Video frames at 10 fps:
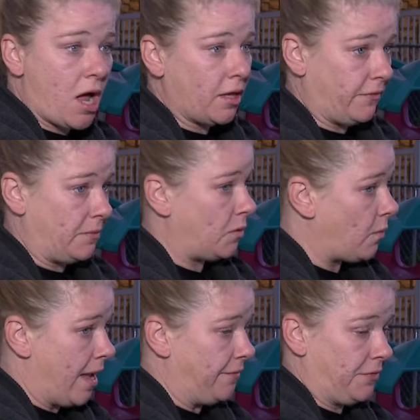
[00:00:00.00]
all of them, the
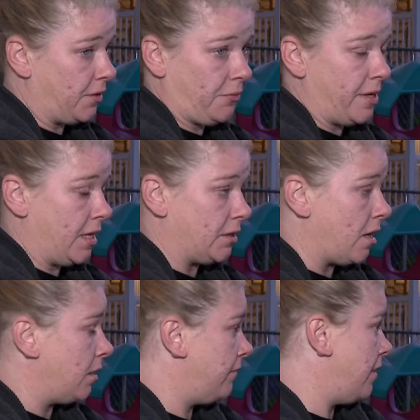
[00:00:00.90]
wife, the three kids,
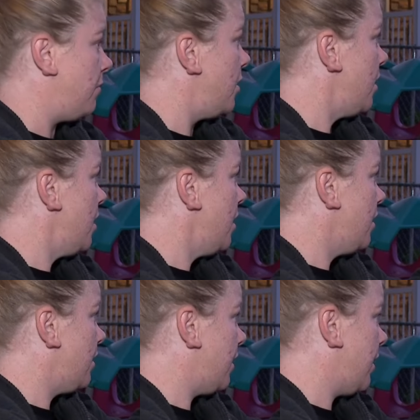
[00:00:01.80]
all of them
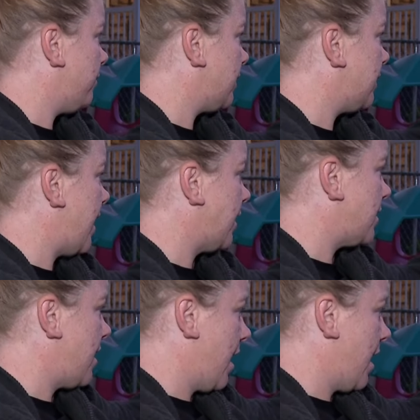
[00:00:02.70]
he was attacked